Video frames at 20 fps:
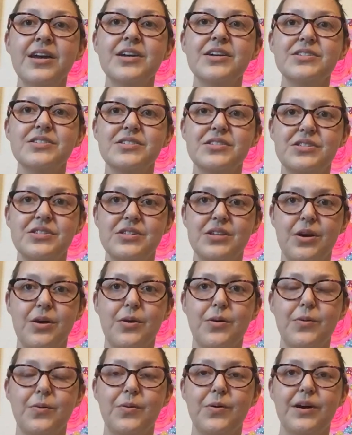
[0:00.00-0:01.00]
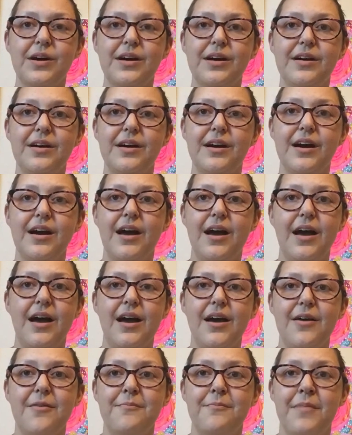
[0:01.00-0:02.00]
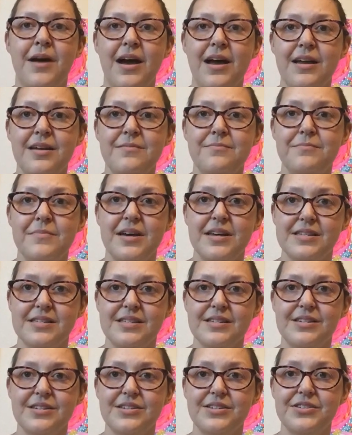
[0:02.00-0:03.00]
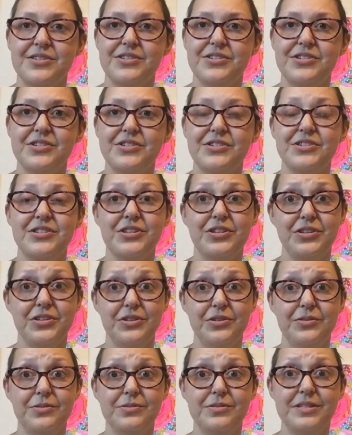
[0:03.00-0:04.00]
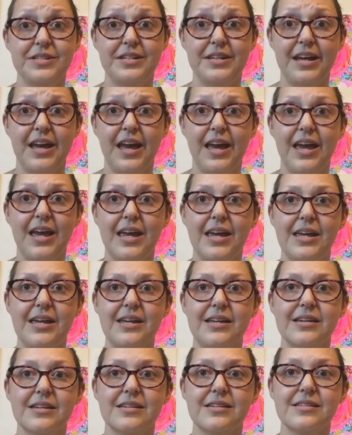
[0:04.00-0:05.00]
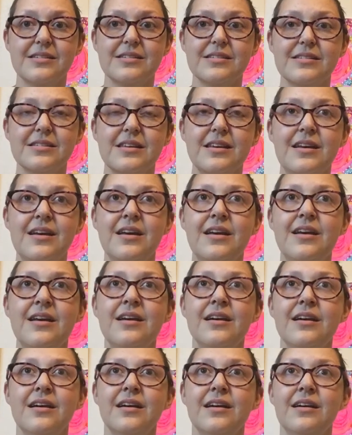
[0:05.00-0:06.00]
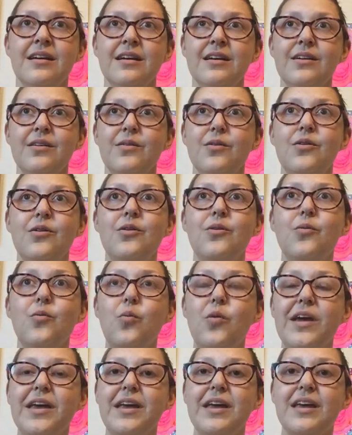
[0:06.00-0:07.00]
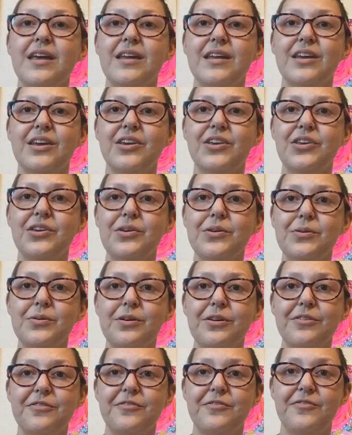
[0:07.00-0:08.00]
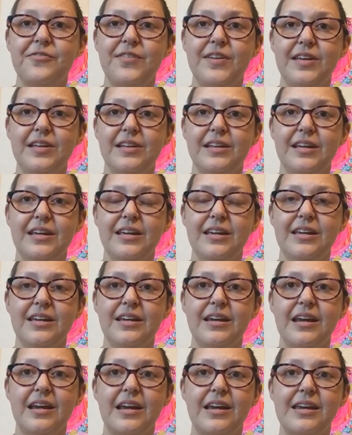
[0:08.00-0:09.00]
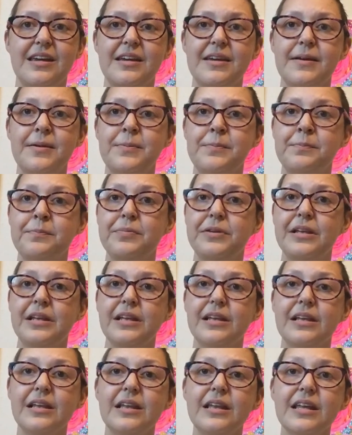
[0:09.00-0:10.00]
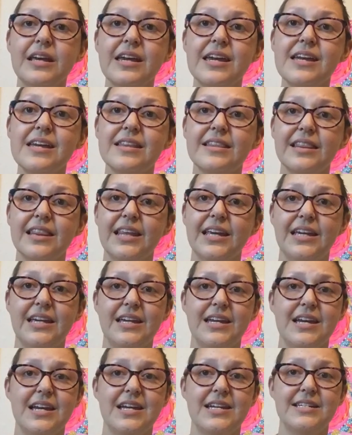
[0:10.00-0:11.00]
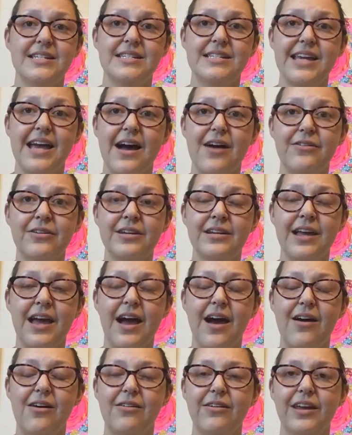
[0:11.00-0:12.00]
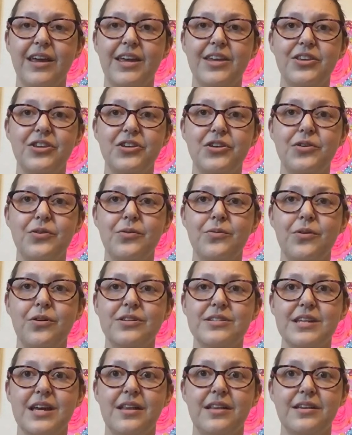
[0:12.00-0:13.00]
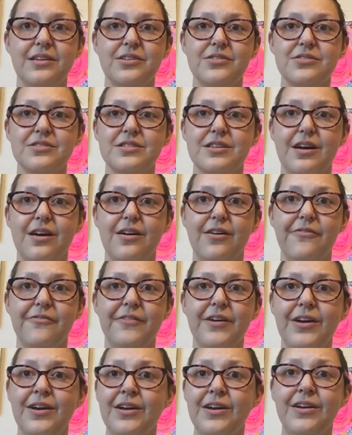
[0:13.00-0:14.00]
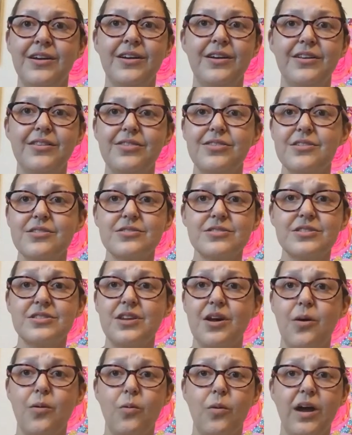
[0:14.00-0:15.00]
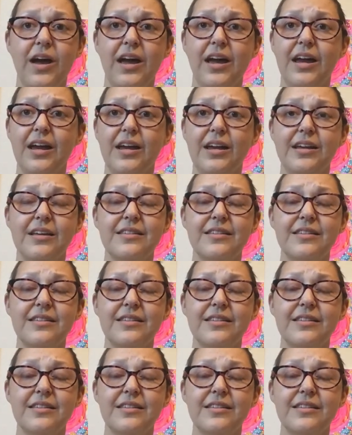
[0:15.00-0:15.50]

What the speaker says: So my message to you today is, when you are feeling completely down and out and you are telling yourself, there's no way